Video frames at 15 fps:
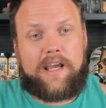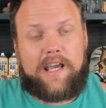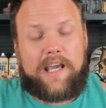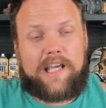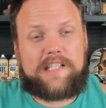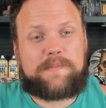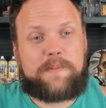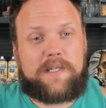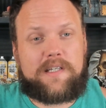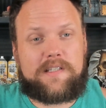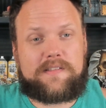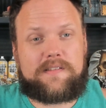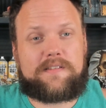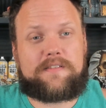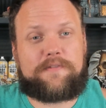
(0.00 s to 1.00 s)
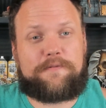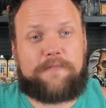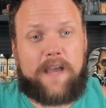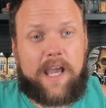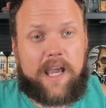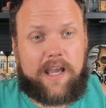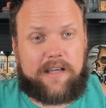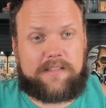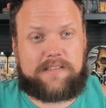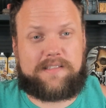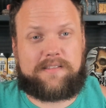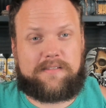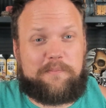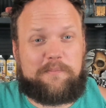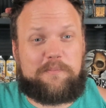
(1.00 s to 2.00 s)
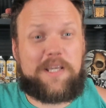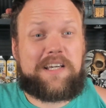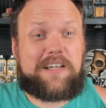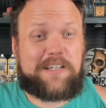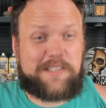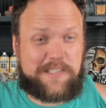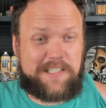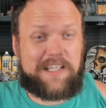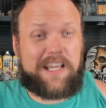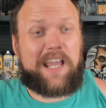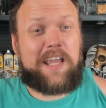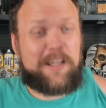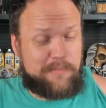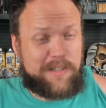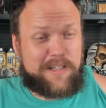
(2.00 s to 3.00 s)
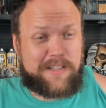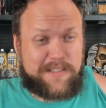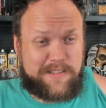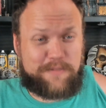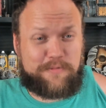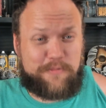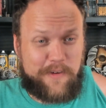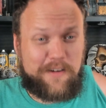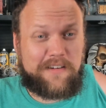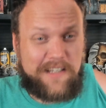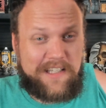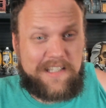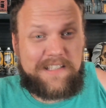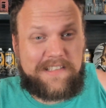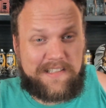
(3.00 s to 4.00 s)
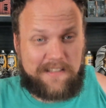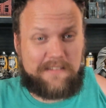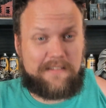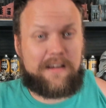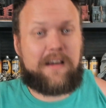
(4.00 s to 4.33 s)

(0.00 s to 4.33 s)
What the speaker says: is because it's fast. Because it's very easy.